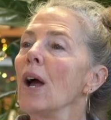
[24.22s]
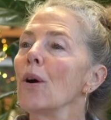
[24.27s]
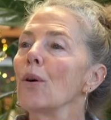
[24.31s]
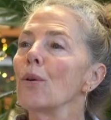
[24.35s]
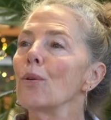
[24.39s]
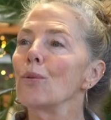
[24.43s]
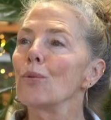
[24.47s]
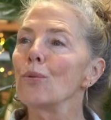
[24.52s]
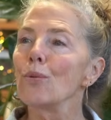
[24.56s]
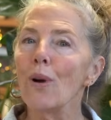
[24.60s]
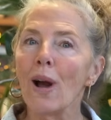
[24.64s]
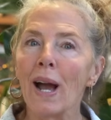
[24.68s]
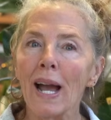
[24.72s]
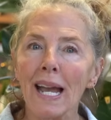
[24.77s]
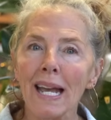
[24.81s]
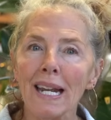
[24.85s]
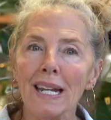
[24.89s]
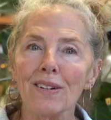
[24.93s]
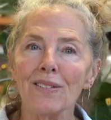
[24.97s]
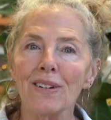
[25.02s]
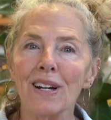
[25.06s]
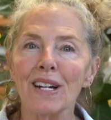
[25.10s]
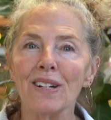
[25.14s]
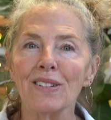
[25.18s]

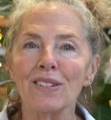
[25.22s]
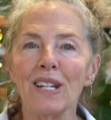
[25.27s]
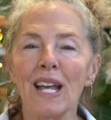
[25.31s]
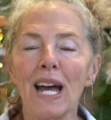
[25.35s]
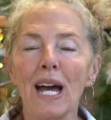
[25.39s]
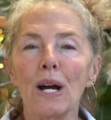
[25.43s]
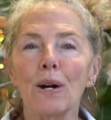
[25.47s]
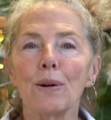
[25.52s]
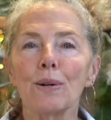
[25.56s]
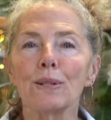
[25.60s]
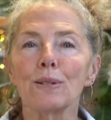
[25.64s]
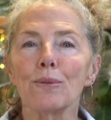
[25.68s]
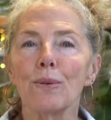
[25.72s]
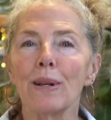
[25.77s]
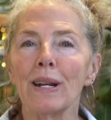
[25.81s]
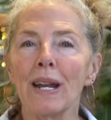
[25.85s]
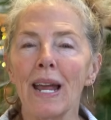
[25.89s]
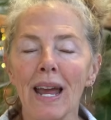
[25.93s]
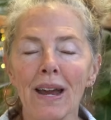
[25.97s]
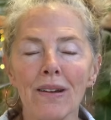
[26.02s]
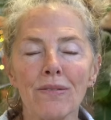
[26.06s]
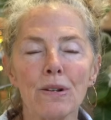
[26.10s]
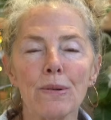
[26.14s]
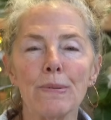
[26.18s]
Right around now is when
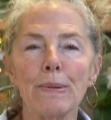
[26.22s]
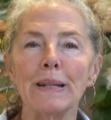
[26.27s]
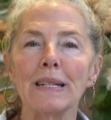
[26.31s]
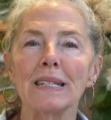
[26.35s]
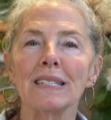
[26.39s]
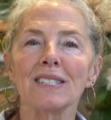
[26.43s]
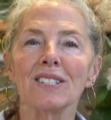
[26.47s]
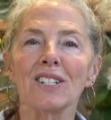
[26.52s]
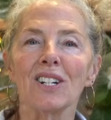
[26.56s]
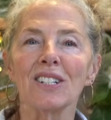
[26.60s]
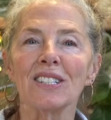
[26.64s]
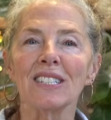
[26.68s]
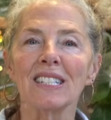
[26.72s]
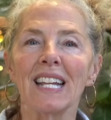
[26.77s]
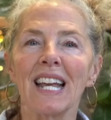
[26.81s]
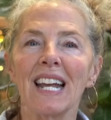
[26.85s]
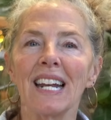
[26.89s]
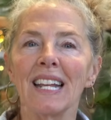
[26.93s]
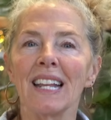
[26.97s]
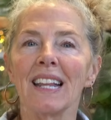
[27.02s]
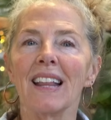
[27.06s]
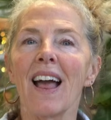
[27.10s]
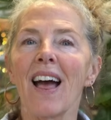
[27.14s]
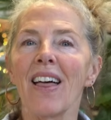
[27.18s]
everybody starts
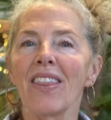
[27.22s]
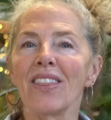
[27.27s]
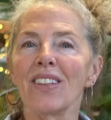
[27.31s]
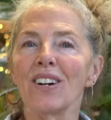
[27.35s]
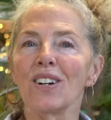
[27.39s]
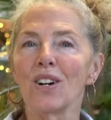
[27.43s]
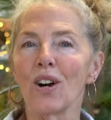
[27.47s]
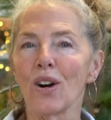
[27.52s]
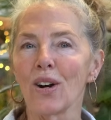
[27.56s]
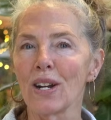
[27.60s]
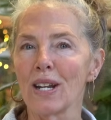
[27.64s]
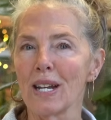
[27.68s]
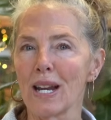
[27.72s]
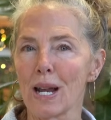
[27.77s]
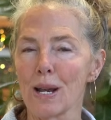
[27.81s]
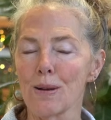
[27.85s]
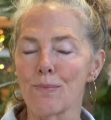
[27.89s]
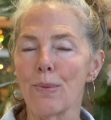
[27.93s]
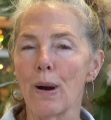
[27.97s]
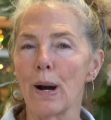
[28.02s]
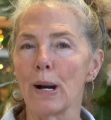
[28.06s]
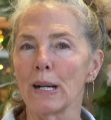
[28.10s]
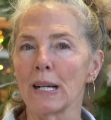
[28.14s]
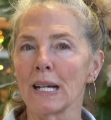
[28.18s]
getting the gardening
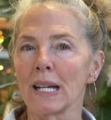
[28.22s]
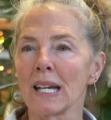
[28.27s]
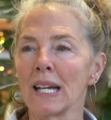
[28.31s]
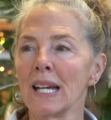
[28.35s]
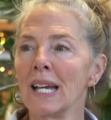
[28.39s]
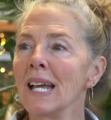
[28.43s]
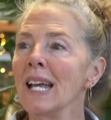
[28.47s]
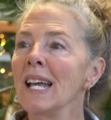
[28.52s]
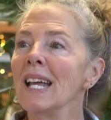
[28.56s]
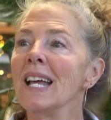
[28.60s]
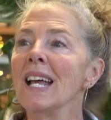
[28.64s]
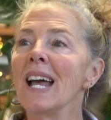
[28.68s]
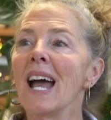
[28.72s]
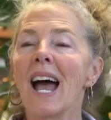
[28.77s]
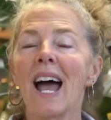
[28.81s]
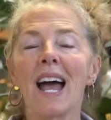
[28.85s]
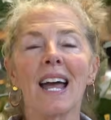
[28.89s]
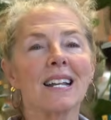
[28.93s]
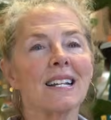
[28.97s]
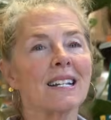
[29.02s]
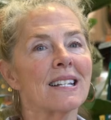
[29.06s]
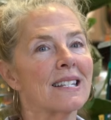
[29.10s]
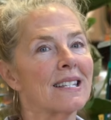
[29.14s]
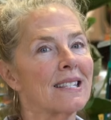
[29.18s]
bug.
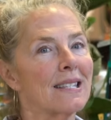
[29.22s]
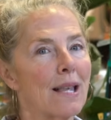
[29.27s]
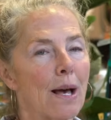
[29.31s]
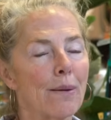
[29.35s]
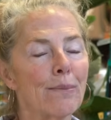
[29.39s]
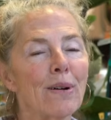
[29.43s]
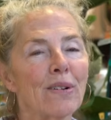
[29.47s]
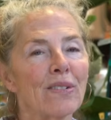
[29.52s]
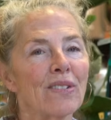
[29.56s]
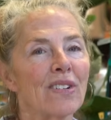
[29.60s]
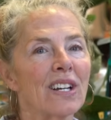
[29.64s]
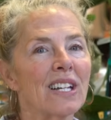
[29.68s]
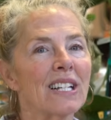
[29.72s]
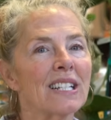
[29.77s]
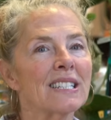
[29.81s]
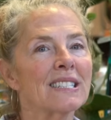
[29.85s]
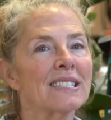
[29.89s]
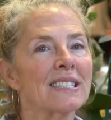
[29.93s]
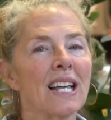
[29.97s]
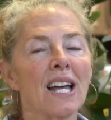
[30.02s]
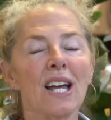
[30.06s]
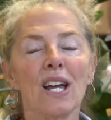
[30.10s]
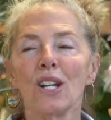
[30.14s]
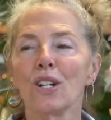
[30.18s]
And some of us
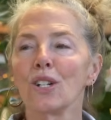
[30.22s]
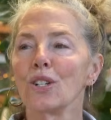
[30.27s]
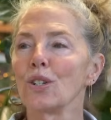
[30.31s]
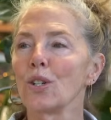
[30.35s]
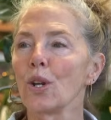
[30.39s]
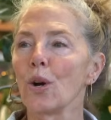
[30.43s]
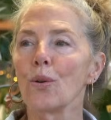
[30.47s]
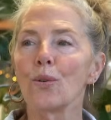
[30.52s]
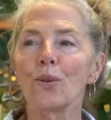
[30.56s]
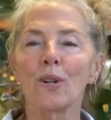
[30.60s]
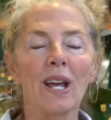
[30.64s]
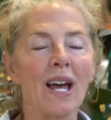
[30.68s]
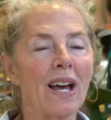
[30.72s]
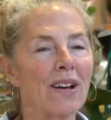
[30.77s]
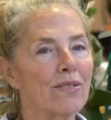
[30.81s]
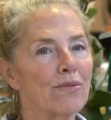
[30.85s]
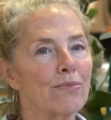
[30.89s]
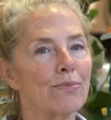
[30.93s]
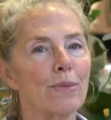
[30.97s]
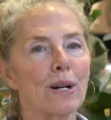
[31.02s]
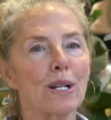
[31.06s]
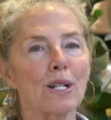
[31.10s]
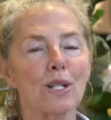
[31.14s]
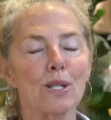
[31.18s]
don't have
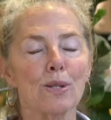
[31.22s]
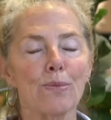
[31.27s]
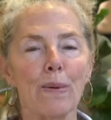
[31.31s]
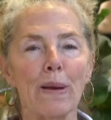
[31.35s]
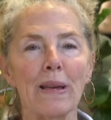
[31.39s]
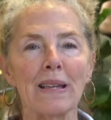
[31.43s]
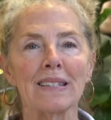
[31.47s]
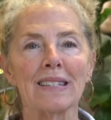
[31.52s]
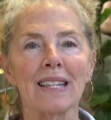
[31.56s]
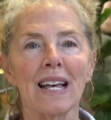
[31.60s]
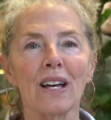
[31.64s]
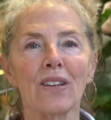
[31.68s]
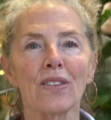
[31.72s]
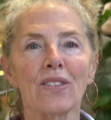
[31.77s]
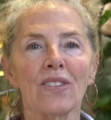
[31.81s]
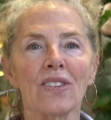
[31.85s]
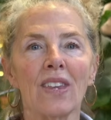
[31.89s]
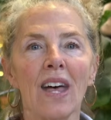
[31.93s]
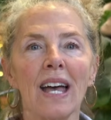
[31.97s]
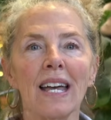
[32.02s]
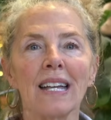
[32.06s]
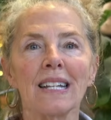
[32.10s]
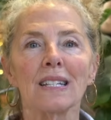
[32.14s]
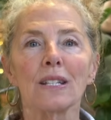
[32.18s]
much space
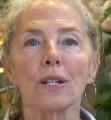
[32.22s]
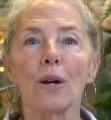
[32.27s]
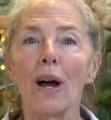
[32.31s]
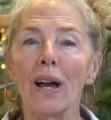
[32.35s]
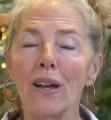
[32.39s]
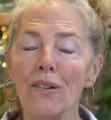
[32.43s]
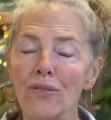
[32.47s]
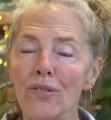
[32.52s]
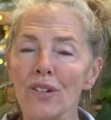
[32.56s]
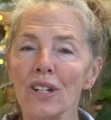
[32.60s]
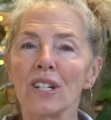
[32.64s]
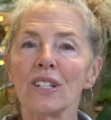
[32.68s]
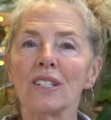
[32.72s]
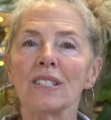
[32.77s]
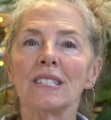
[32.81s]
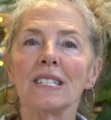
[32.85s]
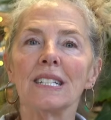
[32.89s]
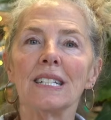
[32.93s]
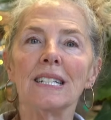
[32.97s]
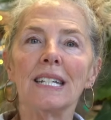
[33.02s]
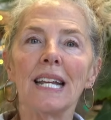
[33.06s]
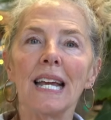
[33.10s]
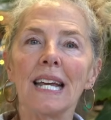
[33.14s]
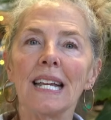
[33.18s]
outside. So I figured
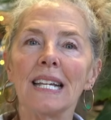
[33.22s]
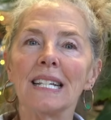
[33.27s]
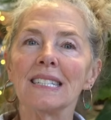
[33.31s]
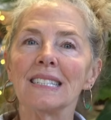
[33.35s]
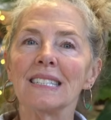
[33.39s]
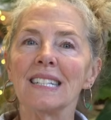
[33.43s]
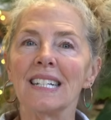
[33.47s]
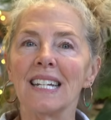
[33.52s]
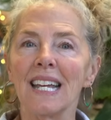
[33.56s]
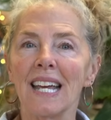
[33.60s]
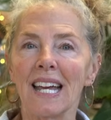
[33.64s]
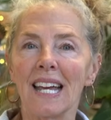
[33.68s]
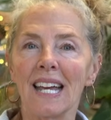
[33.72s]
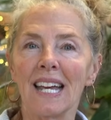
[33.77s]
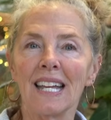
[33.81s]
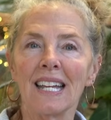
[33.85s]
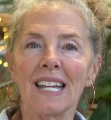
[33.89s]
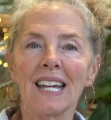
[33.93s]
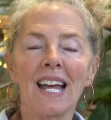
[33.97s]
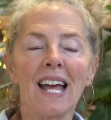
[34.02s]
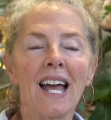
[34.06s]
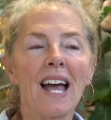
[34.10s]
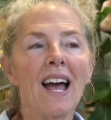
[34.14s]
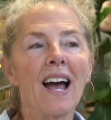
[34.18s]
today's the day
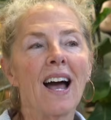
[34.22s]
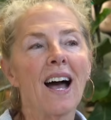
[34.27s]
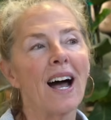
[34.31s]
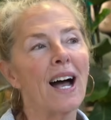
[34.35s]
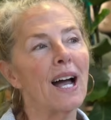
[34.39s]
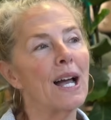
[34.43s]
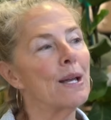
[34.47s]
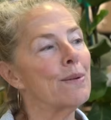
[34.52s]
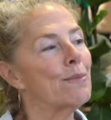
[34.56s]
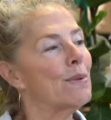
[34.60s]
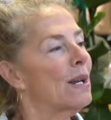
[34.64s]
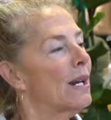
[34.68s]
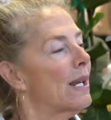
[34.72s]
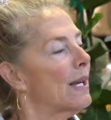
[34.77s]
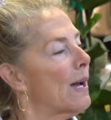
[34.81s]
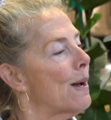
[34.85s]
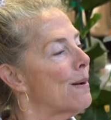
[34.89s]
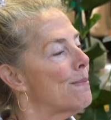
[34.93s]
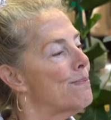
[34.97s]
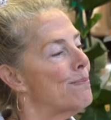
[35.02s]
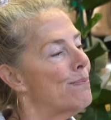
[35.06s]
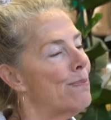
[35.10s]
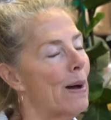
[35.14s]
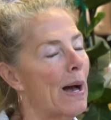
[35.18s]
I am going to
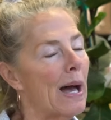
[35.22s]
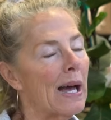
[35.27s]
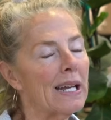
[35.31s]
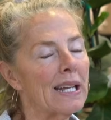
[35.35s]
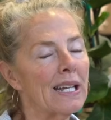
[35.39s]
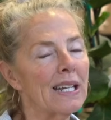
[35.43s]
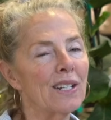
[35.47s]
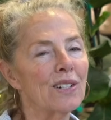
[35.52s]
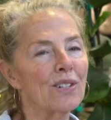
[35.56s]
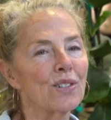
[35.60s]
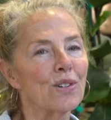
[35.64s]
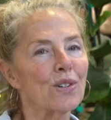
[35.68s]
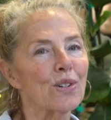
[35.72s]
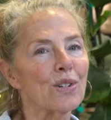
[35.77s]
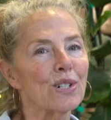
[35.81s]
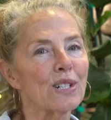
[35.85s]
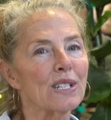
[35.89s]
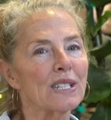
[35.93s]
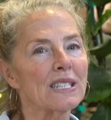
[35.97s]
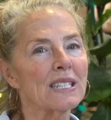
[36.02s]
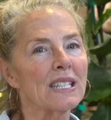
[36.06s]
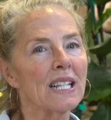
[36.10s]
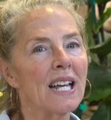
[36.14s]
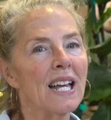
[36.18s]
come back
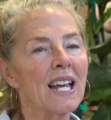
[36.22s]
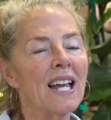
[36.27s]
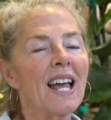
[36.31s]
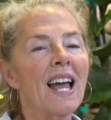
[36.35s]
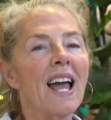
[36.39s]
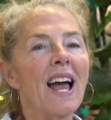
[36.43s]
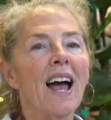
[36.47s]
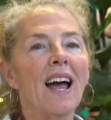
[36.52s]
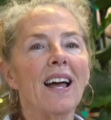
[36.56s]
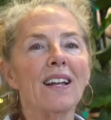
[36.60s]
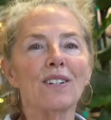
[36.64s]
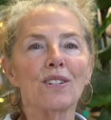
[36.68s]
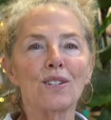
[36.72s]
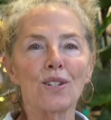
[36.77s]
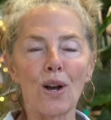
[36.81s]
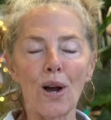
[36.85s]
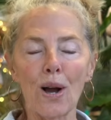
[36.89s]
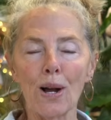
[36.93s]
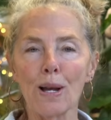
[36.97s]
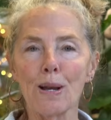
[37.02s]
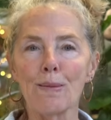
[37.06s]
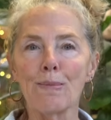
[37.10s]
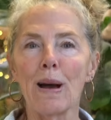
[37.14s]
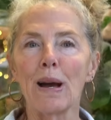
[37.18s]
indoors and
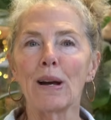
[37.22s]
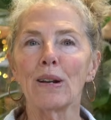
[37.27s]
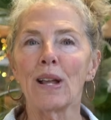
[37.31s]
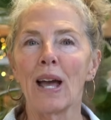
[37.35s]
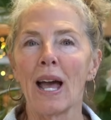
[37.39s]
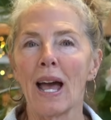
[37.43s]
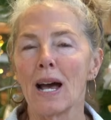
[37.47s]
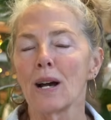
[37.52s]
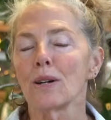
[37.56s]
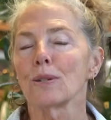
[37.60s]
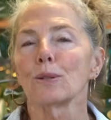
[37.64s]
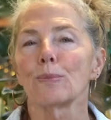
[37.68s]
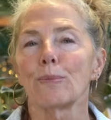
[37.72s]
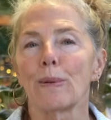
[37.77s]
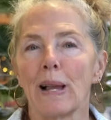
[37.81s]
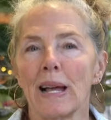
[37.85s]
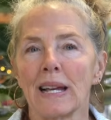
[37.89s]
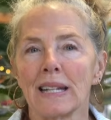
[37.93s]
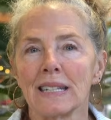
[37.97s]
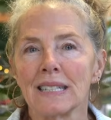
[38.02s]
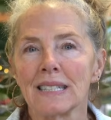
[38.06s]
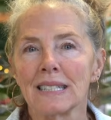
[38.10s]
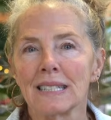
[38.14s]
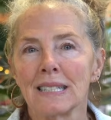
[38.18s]
talk about
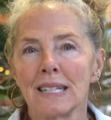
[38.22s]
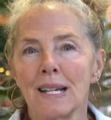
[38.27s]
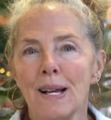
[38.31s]
houseplants.